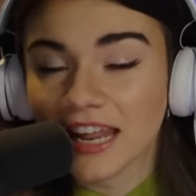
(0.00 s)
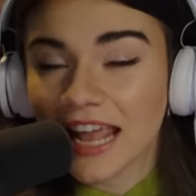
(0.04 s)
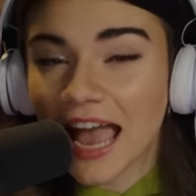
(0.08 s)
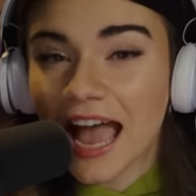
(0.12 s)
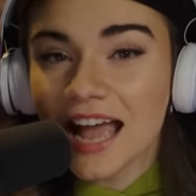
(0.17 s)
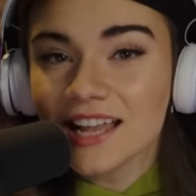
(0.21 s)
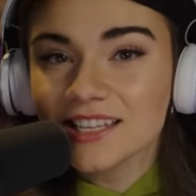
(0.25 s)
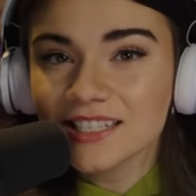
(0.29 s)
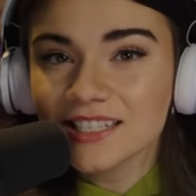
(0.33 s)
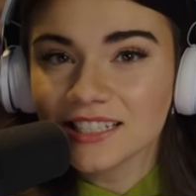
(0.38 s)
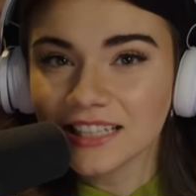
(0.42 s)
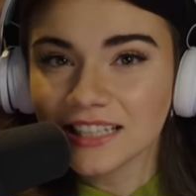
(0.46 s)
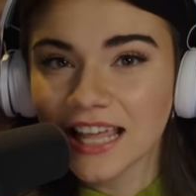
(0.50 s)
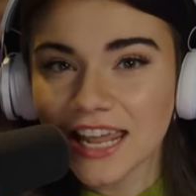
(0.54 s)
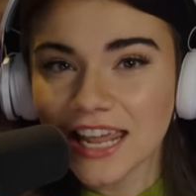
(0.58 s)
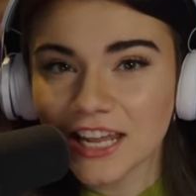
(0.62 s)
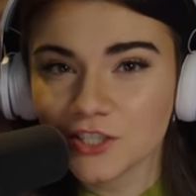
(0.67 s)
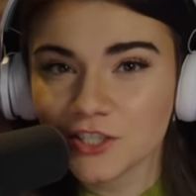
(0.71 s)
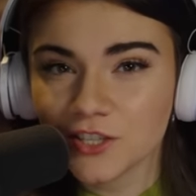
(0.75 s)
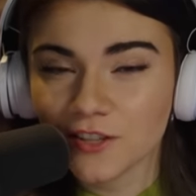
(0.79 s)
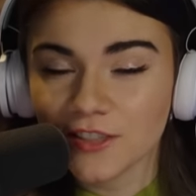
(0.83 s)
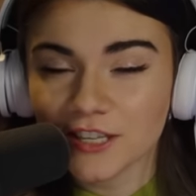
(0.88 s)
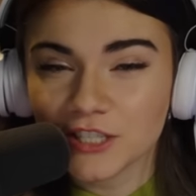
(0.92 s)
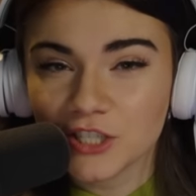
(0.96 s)
then he adds a
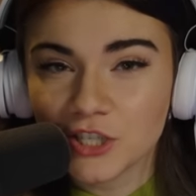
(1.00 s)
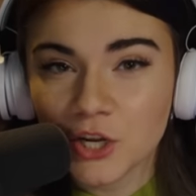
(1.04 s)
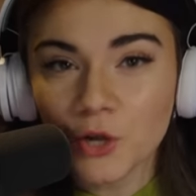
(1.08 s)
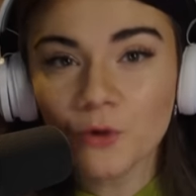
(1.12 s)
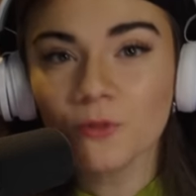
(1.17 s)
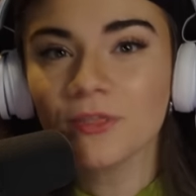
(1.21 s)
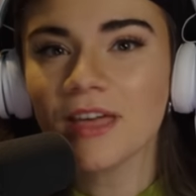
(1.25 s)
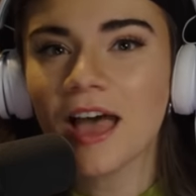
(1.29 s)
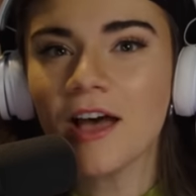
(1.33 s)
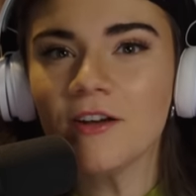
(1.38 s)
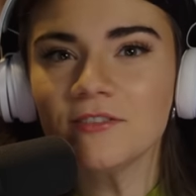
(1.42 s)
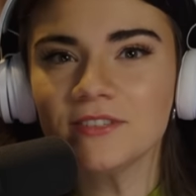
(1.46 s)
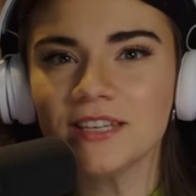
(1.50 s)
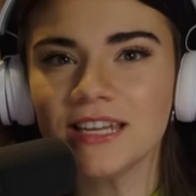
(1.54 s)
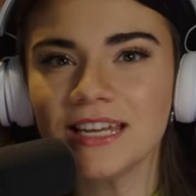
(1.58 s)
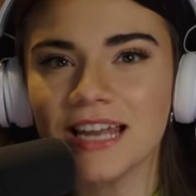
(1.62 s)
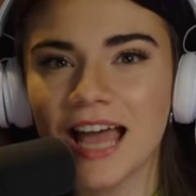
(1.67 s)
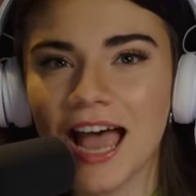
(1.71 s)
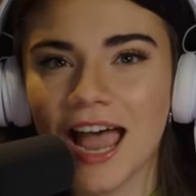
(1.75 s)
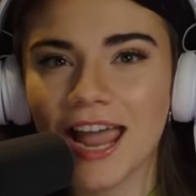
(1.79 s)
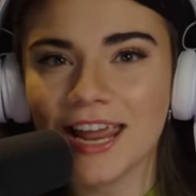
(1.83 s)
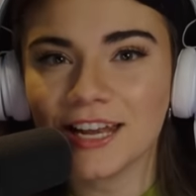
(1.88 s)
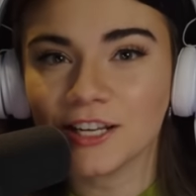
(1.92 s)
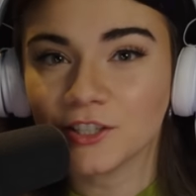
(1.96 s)
link to the
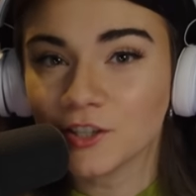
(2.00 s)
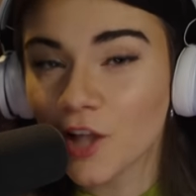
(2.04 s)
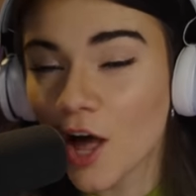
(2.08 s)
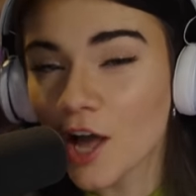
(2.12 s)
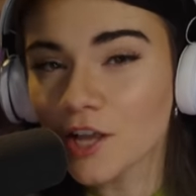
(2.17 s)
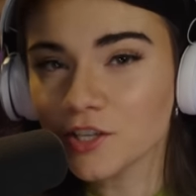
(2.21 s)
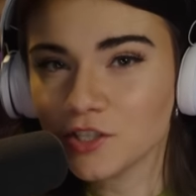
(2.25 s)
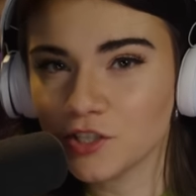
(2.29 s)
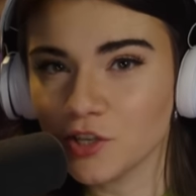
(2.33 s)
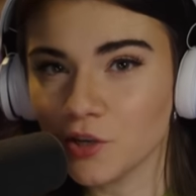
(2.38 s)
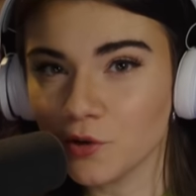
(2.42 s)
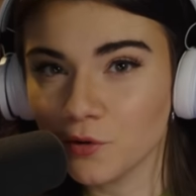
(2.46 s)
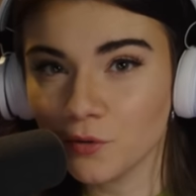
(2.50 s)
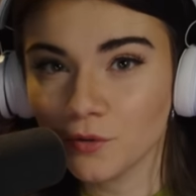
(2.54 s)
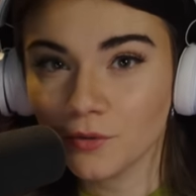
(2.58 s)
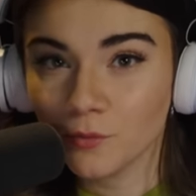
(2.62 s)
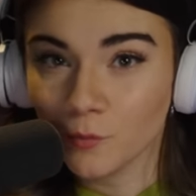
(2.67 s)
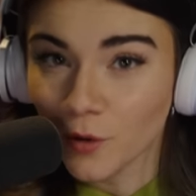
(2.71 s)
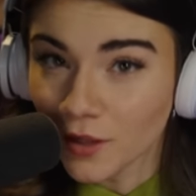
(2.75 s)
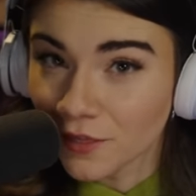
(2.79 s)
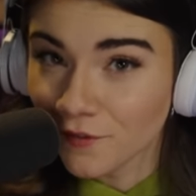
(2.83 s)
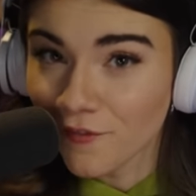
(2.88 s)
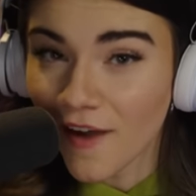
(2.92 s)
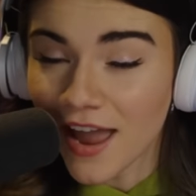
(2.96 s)
2009 lawsuit
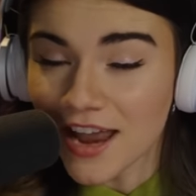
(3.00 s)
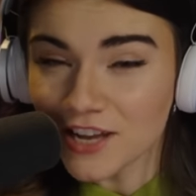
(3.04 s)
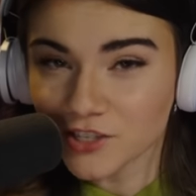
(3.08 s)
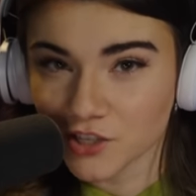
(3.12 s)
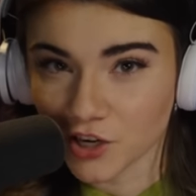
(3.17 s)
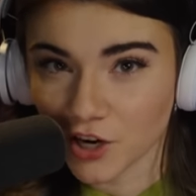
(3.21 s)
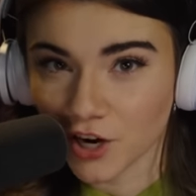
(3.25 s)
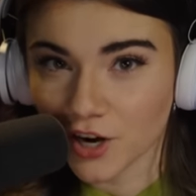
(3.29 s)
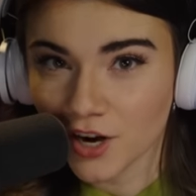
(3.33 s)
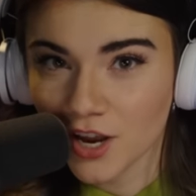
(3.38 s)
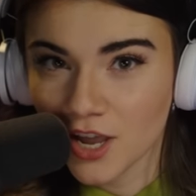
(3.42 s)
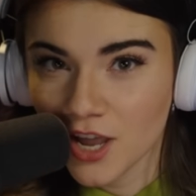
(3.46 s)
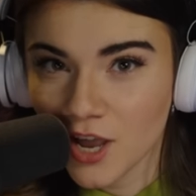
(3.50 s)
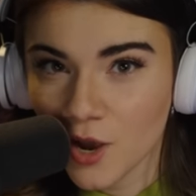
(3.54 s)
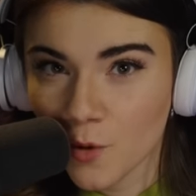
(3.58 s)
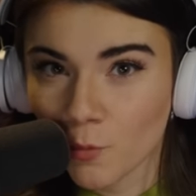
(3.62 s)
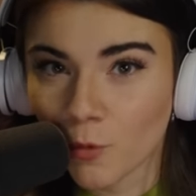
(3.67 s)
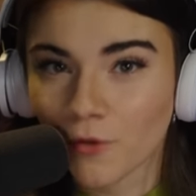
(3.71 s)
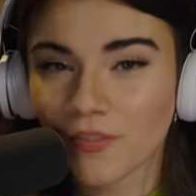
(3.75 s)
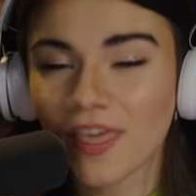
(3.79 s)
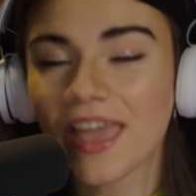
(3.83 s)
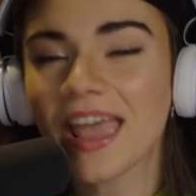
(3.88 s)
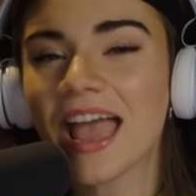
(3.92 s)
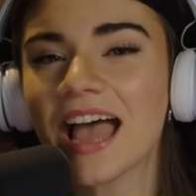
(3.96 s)
with Pfizer,
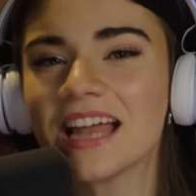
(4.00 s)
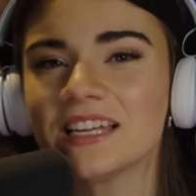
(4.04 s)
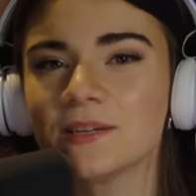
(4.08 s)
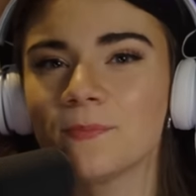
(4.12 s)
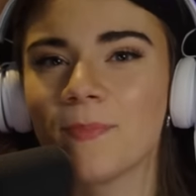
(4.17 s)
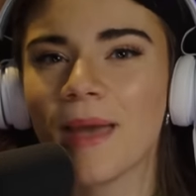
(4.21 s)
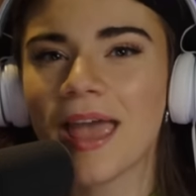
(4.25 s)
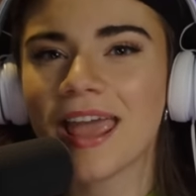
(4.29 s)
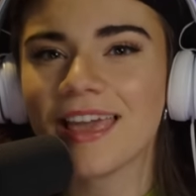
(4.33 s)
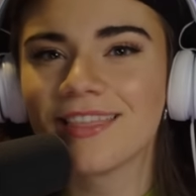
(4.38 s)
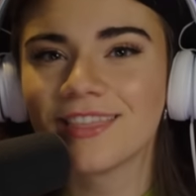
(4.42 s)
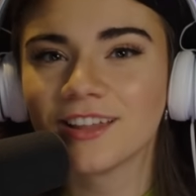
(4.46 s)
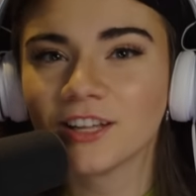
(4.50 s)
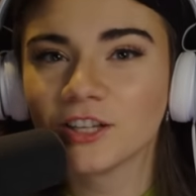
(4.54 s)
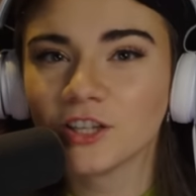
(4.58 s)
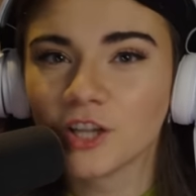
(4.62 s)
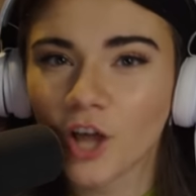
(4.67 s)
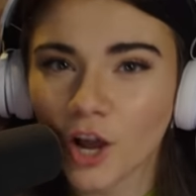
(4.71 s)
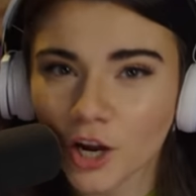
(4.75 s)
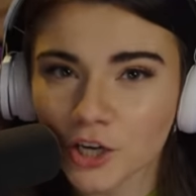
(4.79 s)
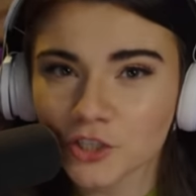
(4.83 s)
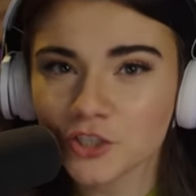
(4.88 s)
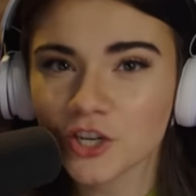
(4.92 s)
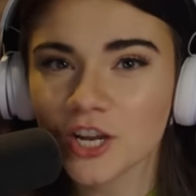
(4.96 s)
where they had to pay the
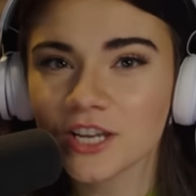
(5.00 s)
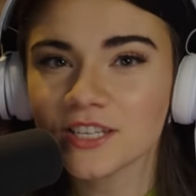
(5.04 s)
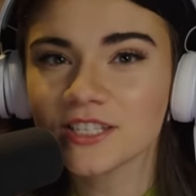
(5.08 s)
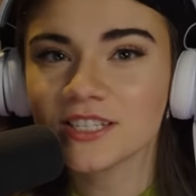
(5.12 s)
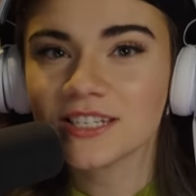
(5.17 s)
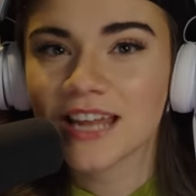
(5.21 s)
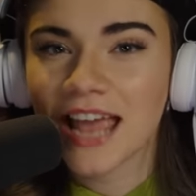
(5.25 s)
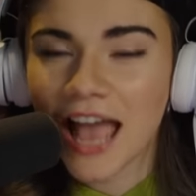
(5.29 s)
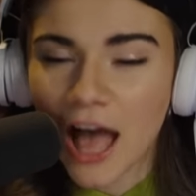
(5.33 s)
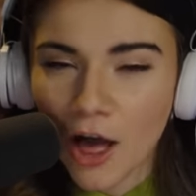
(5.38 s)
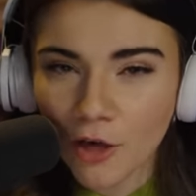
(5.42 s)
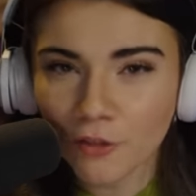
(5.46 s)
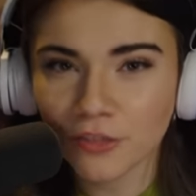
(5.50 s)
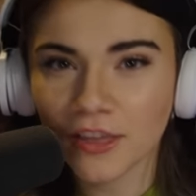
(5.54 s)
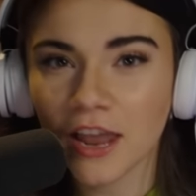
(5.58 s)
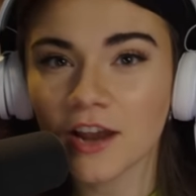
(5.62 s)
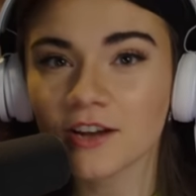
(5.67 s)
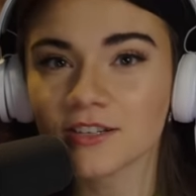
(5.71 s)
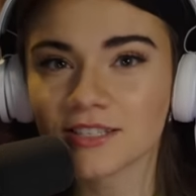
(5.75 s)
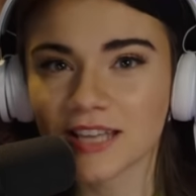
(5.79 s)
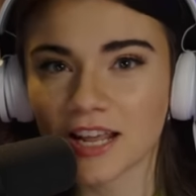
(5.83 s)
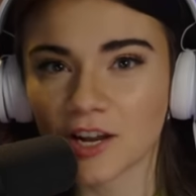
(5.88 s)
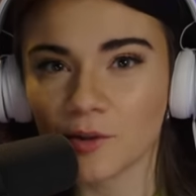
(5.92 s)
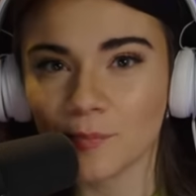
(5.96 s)
largest
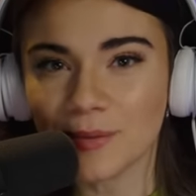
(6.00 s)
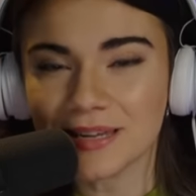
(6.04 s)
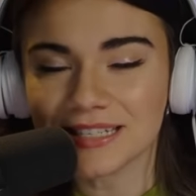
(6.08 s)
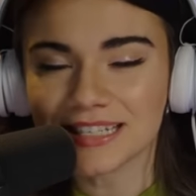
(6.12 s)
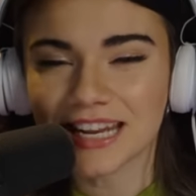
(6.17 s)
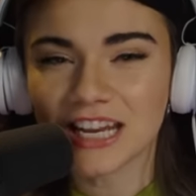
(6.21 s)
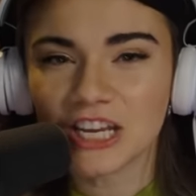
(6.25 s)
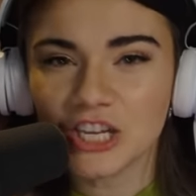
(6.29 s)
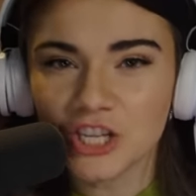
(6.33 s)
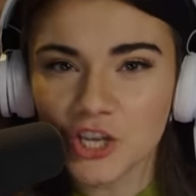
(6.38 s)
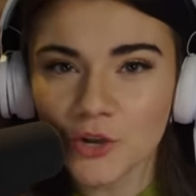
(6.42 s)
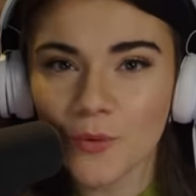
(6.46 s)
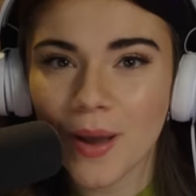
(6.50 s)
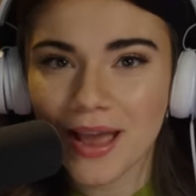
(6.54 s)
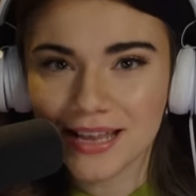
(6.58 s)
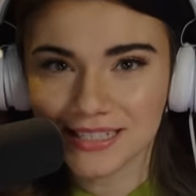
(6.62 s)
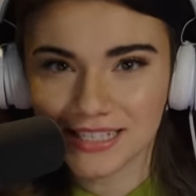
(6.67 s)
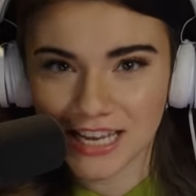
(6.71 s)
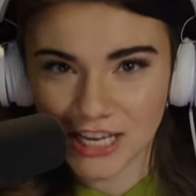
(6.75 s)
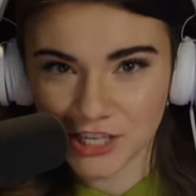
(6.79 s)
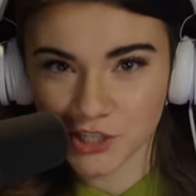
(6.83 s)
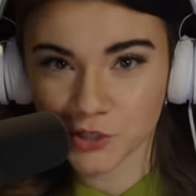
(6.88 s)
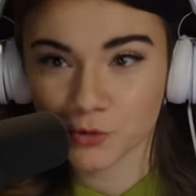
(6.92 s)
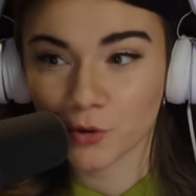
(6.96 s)
healthcare settlement in
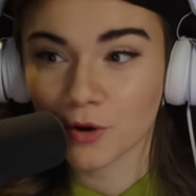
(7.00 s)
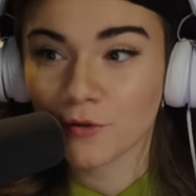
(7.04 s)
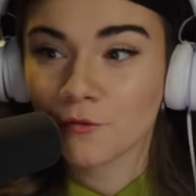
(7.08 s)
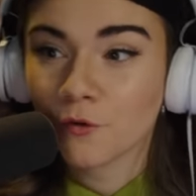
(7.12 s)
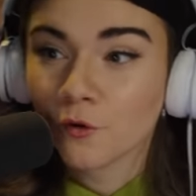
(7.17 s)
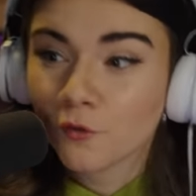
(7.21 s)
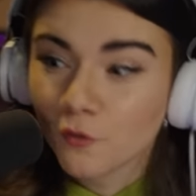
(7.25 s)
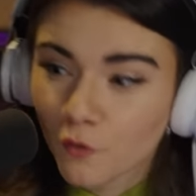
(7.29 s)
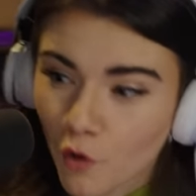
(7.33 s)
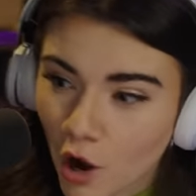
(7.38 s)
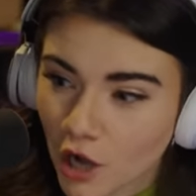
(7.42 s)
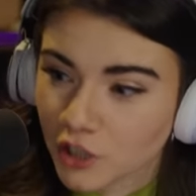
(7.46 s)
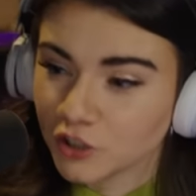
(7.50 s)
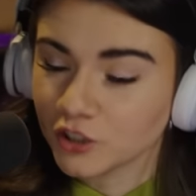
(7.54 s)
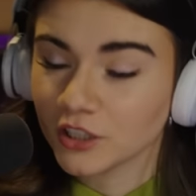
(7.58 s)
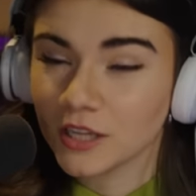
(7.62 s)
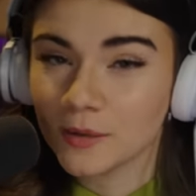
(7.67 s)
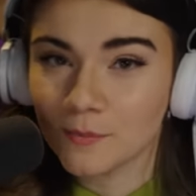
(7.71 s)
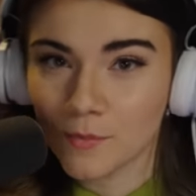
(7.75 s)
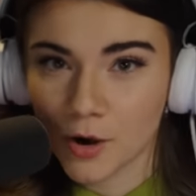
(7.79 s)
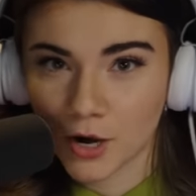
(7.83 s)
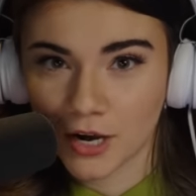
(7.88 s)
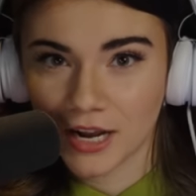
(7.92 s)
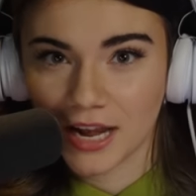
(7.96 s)
US history for
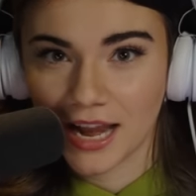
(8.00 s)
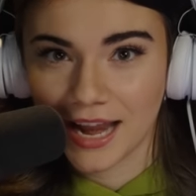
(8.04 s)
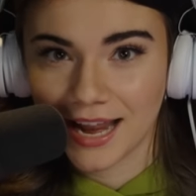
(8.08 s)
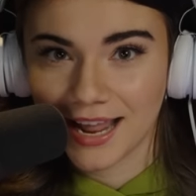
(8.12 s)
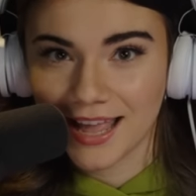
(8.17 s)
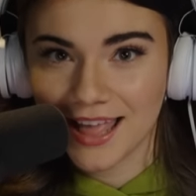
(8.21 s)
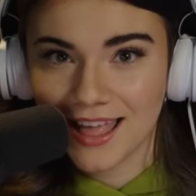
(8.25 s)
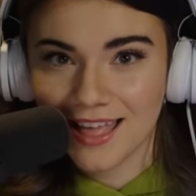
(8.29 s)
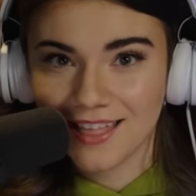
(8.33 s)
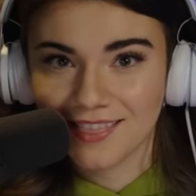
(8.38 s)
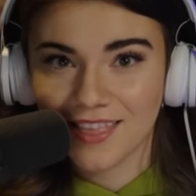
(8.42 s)
fraudulent marketing.